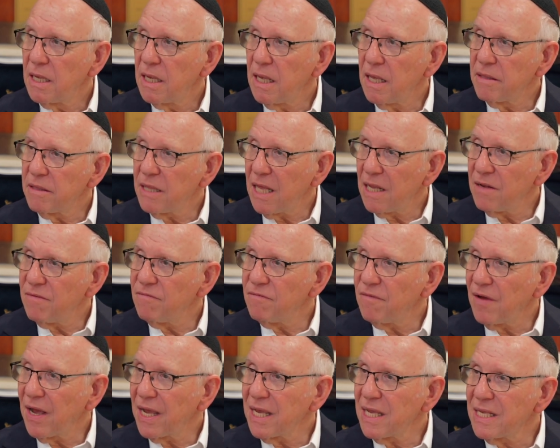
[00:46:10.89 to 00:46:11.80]
And
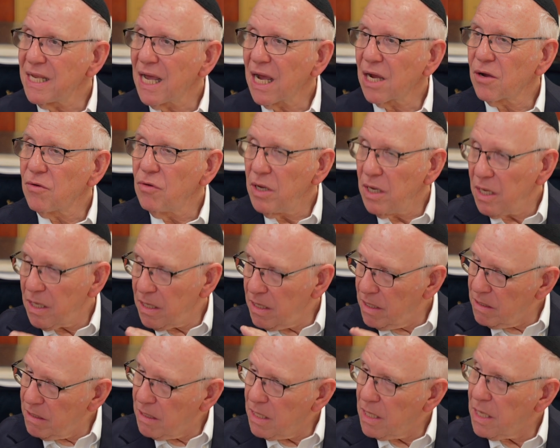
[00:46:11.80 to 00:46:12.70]
then by
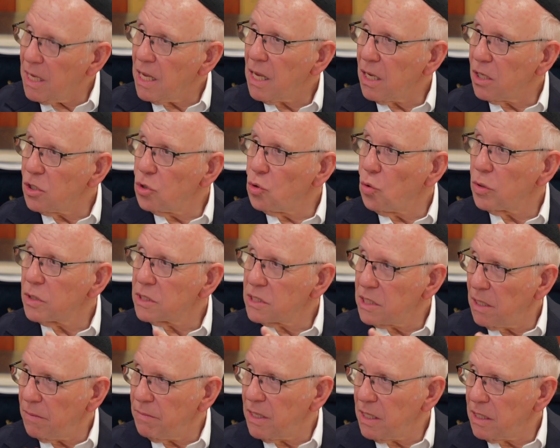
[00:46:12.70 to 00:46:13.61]
Nakri, he ignores
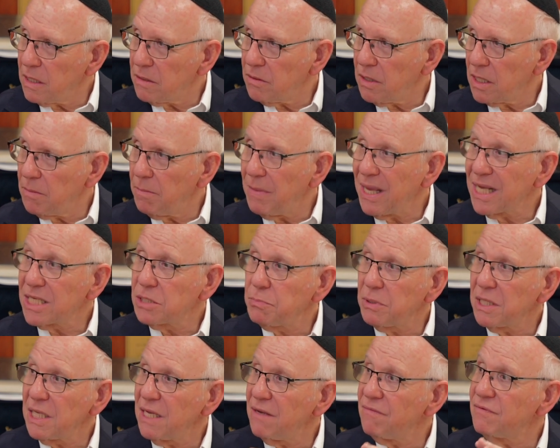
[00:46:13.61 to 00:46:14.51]
them. He makes
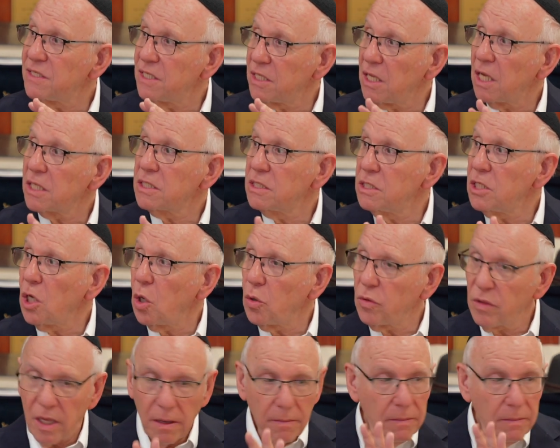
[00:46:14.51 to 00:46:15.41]
believes he doesn't know them.